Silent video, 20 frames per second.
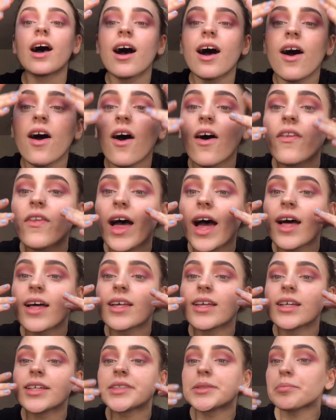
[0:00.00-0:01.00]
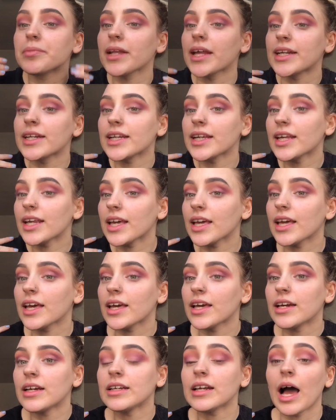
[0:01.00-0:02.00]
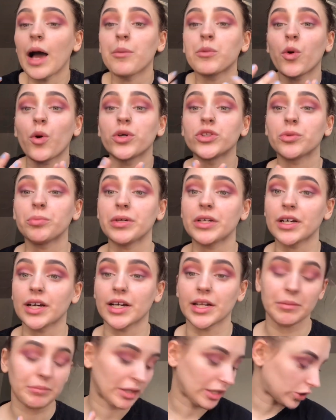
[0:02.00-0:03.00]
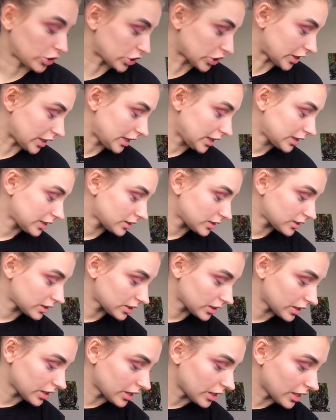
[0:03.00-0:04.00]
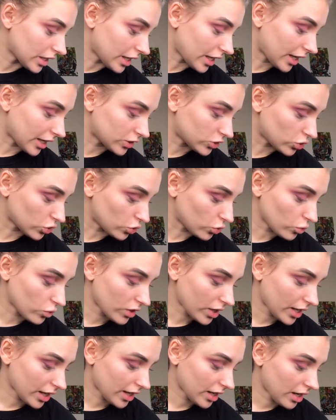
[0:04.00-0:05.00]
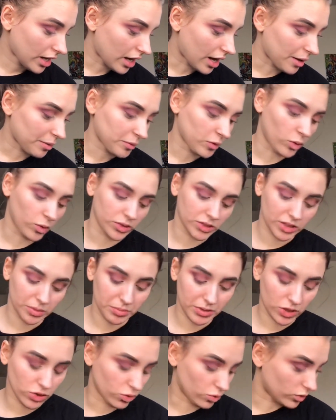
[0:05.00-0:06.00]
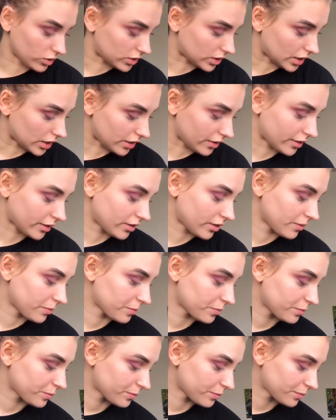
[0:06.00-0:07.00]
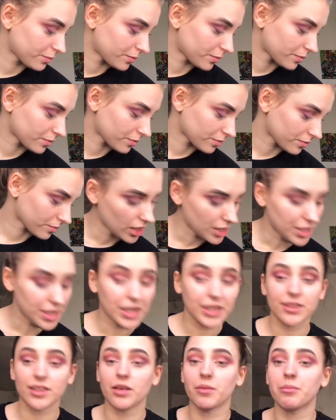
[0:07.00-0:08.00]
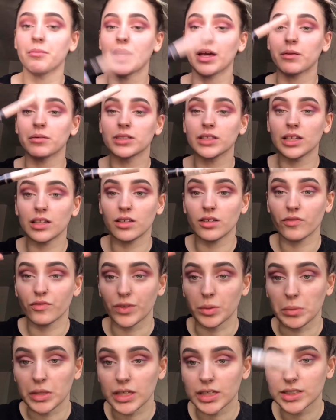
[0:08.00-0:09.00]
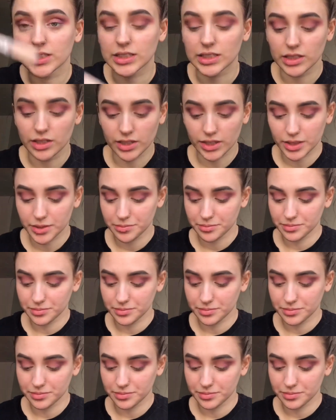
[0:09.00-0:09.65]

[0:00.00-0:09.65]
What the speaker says: All that is blended in, I'm going to be cutting my crease, and to do that, I'm going to be using the Maybelline Fit Me Concealer,